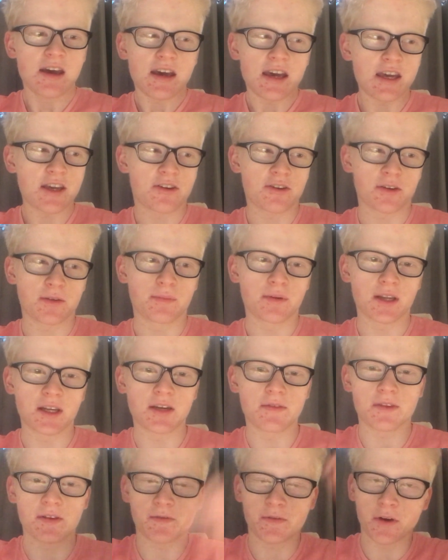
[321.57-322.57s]
he couldn't
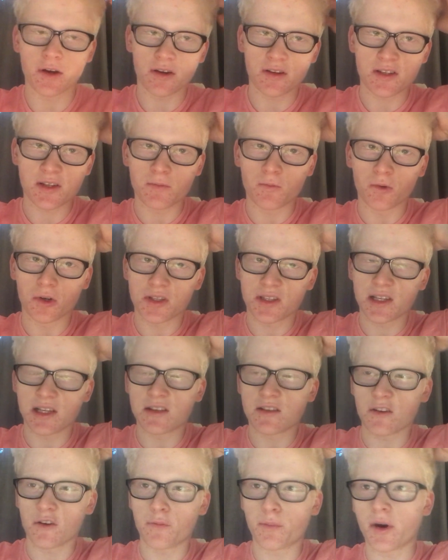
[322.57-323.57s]
believe that Ferguson was
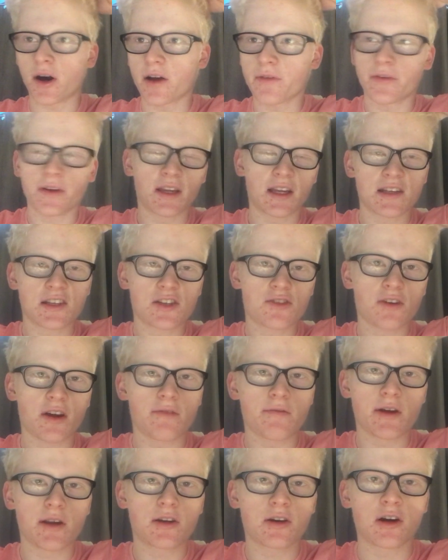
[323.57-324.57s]
sent off, but I think that's a
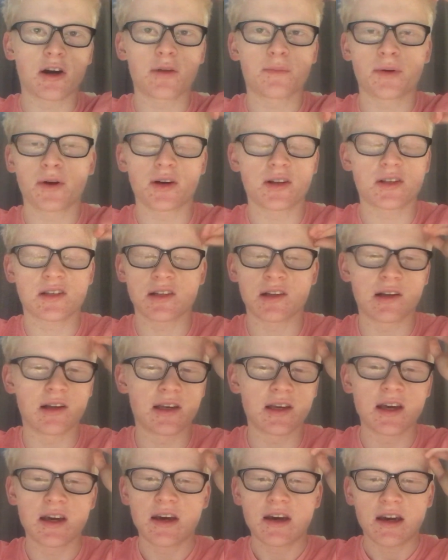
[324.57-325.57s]
straight red card personally.